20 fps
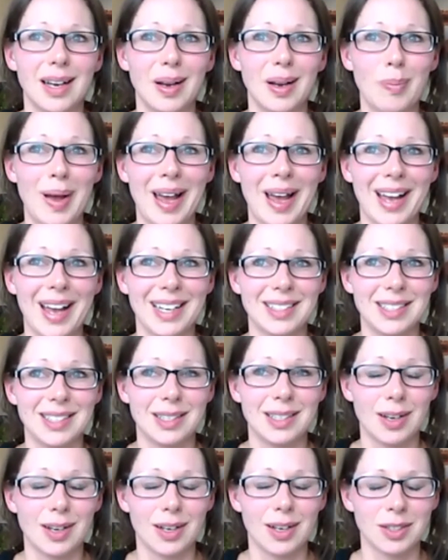my ID
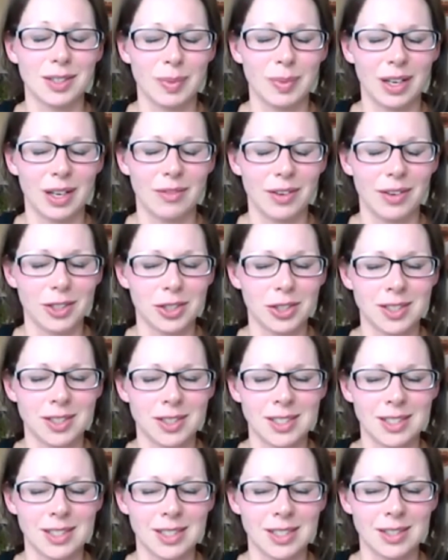doctor, my infectious
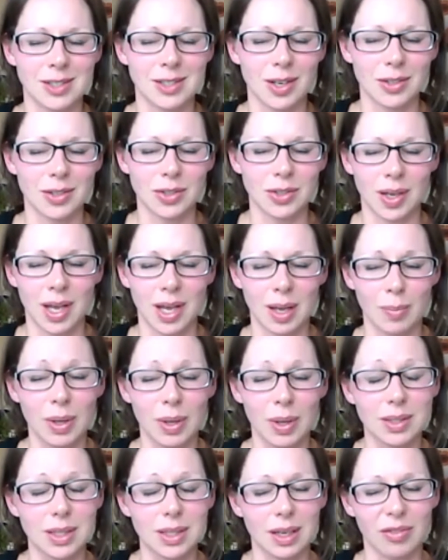disease doctor, came
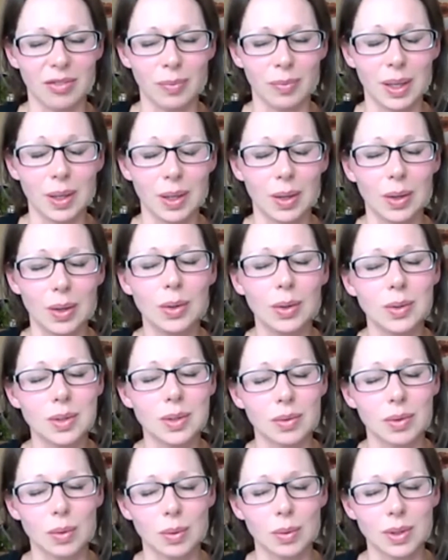in to give me the news
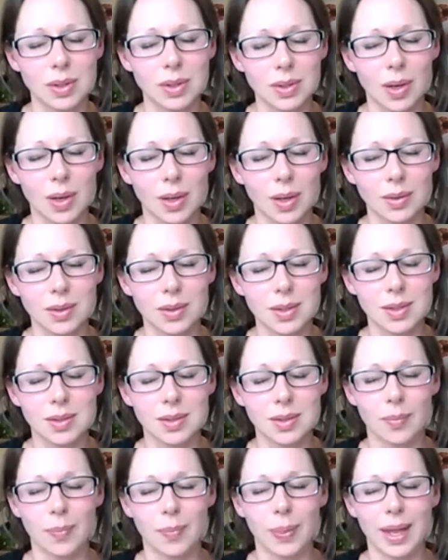of the
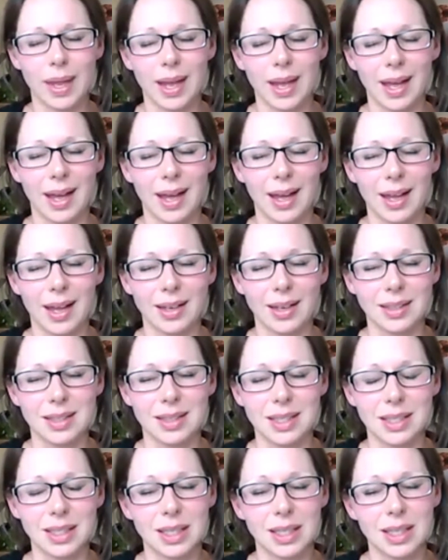results,
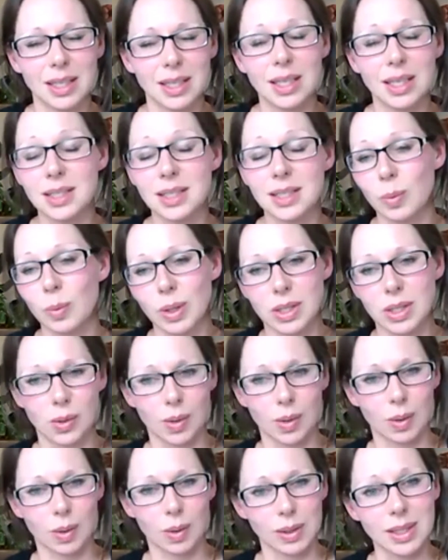and he said we don't
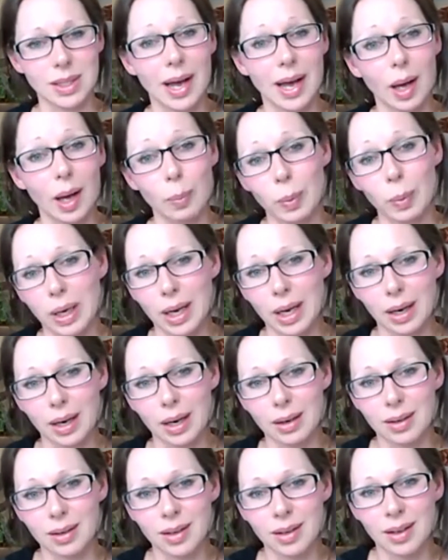know what's happening,